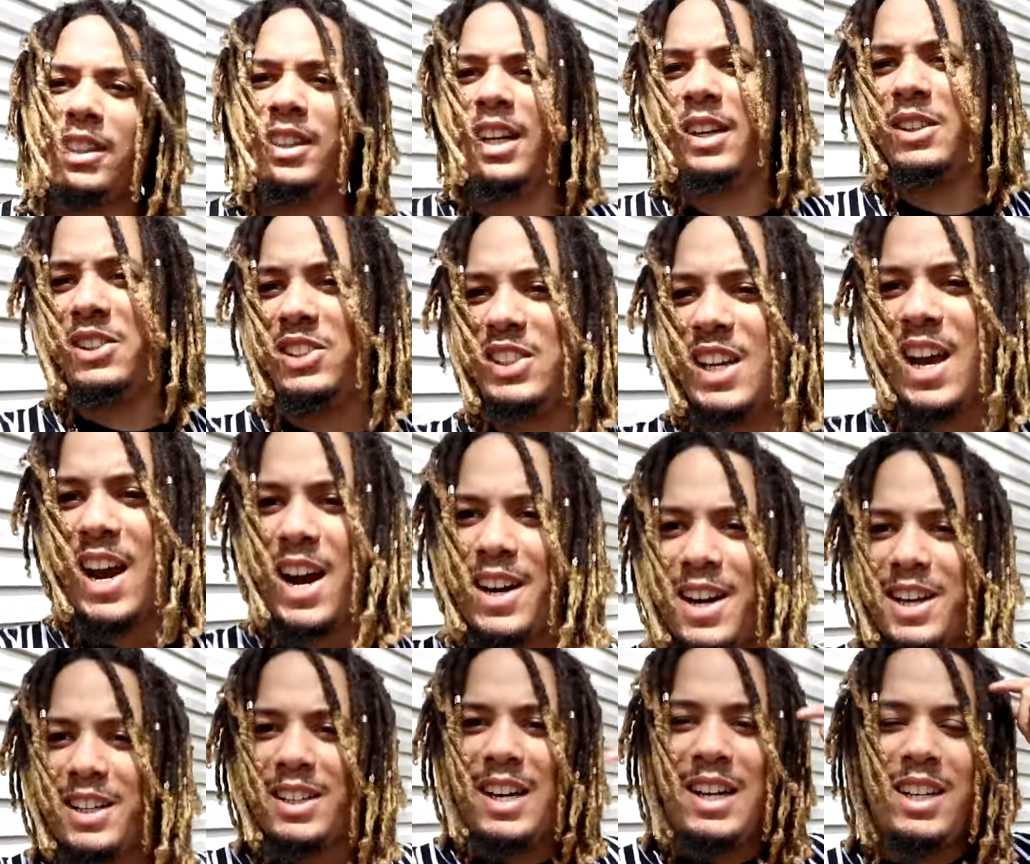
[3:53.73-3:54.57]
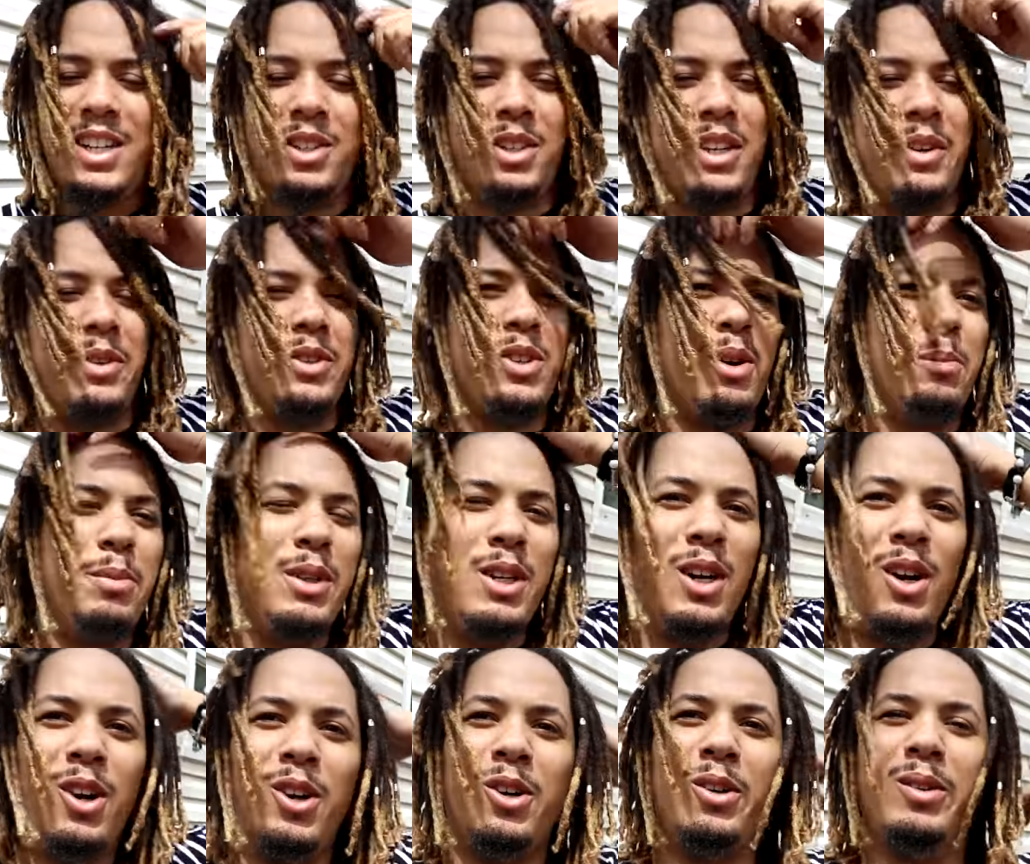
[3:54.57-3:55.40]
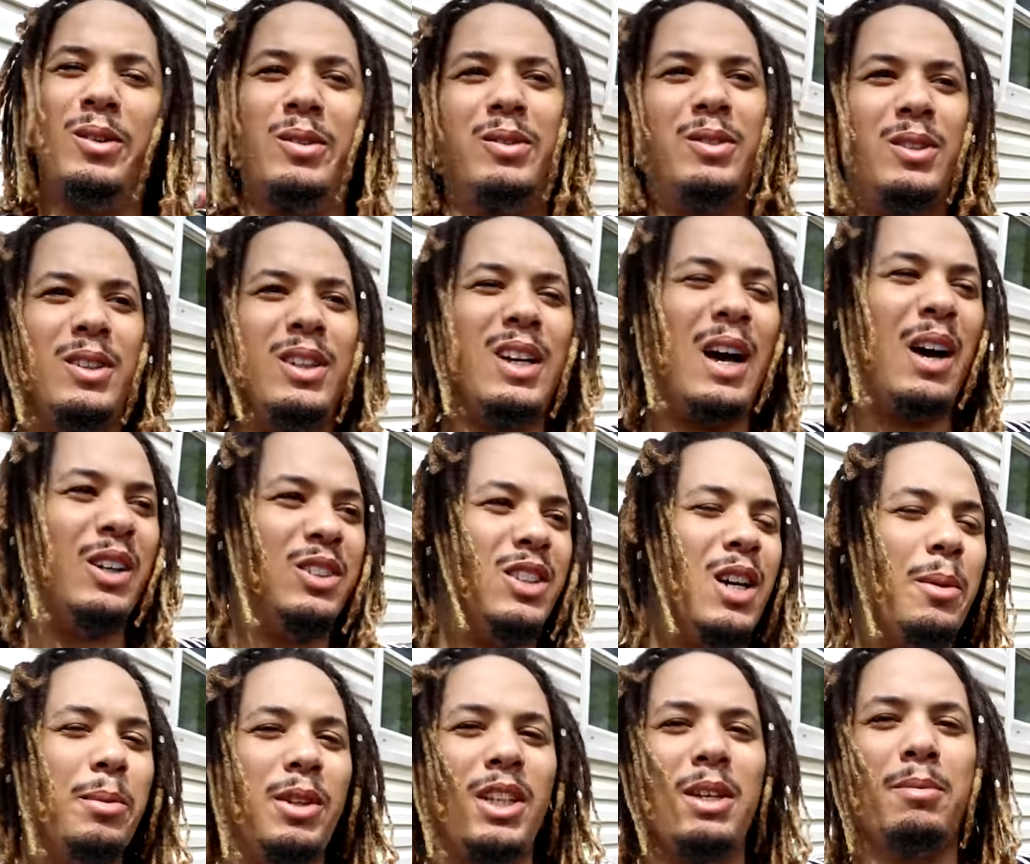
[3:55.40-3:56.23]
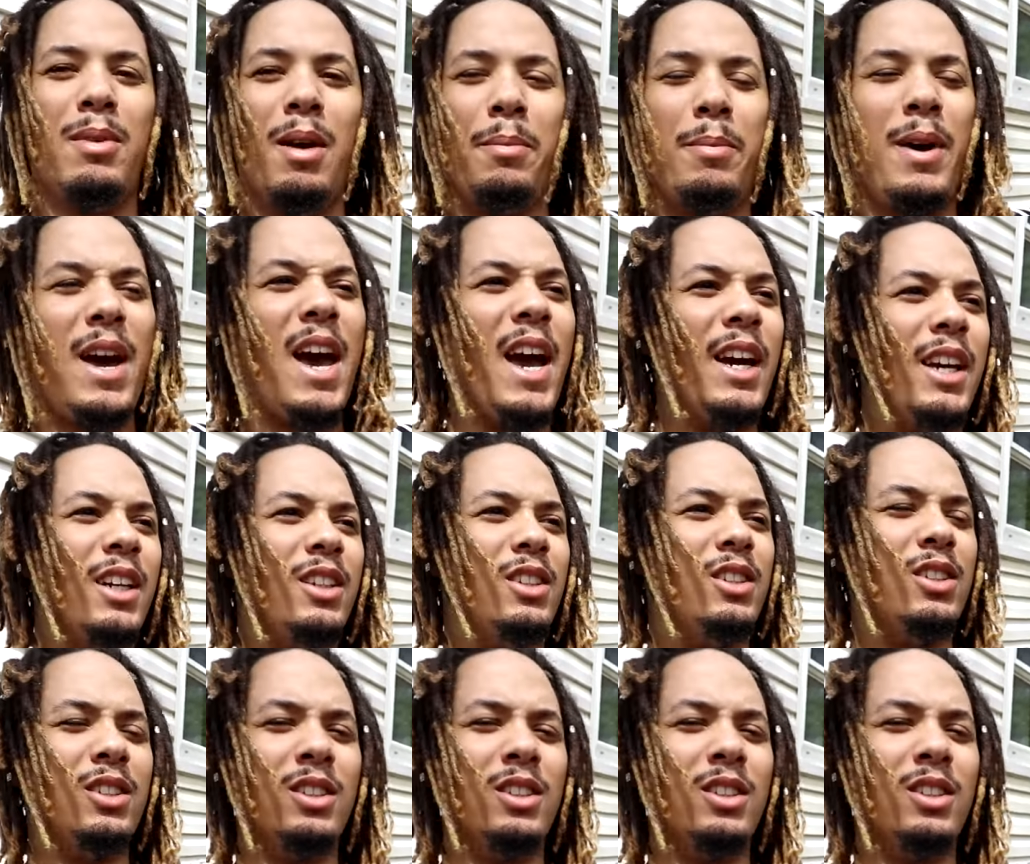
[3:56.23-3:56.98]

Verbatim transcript: was Saturday. I didn't know they were gonna be home. I was coming to get my package.